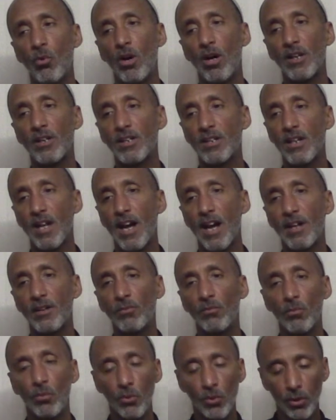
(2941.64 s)
was
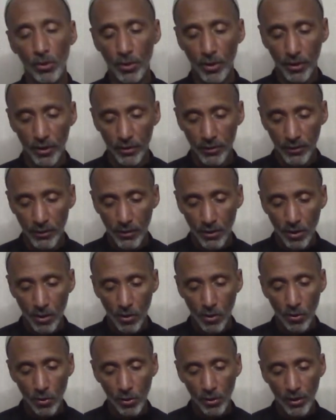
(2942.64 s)
that ruler
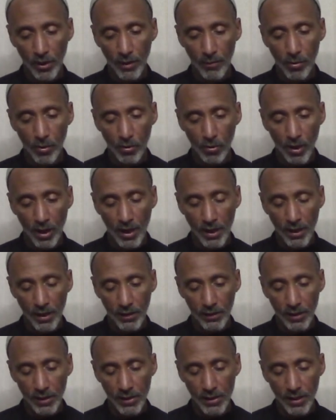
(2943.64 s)
who
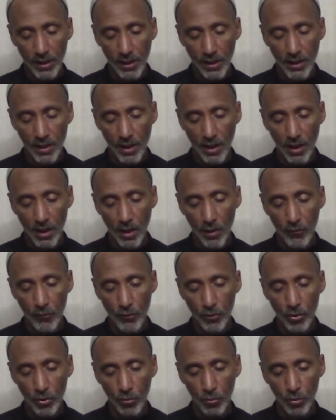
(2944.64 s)
liberated the city
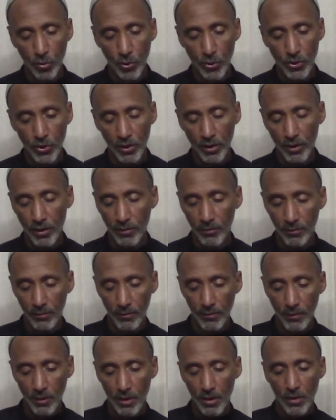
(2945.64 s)
of Jerusalem
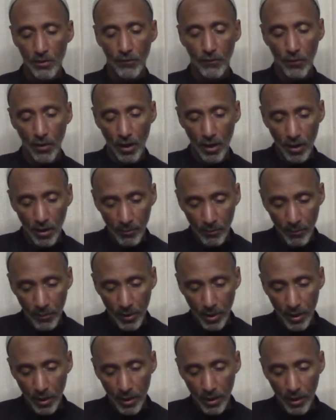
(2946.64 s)
from
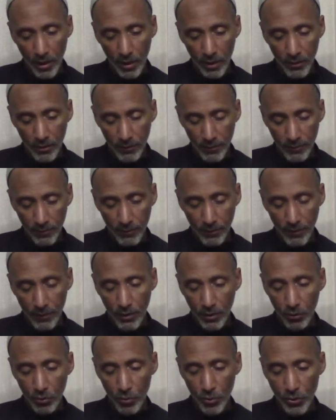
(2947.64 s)
the
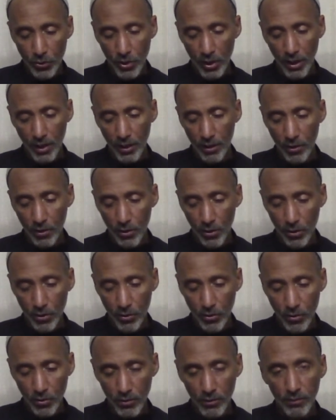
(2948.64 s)

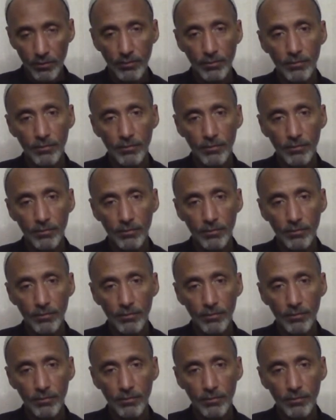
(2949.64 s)
crusaders?